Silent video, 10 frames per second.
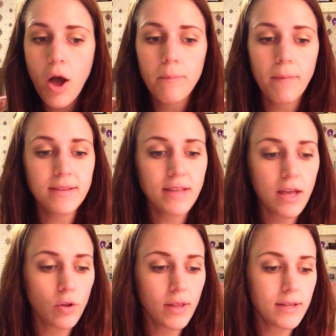my
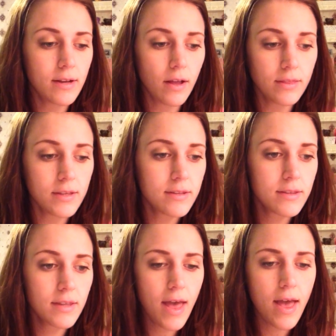cycle ended on this
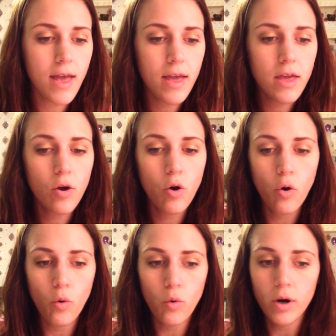day,
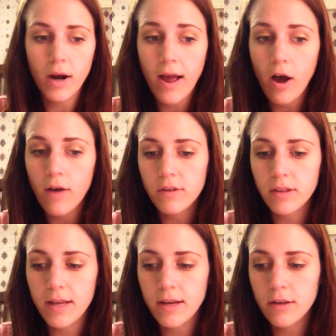or I
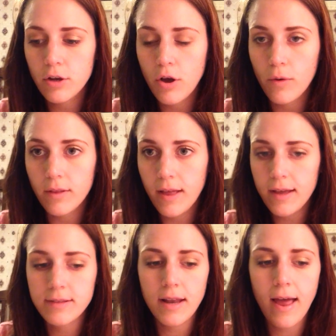ovulated, like I
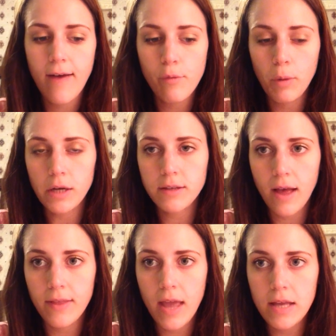said, I have it marked
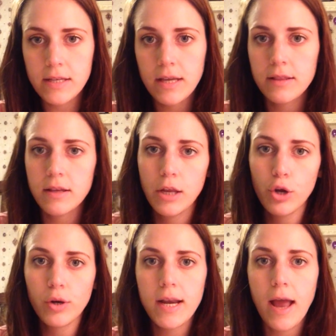on the 18th in here
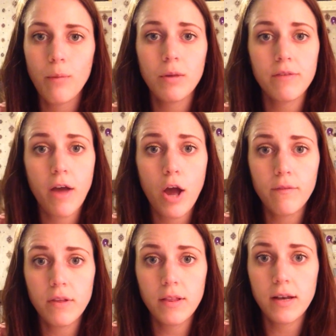right now, but if I
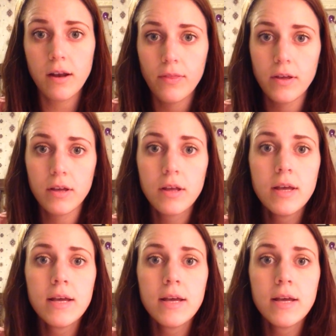ovulated on the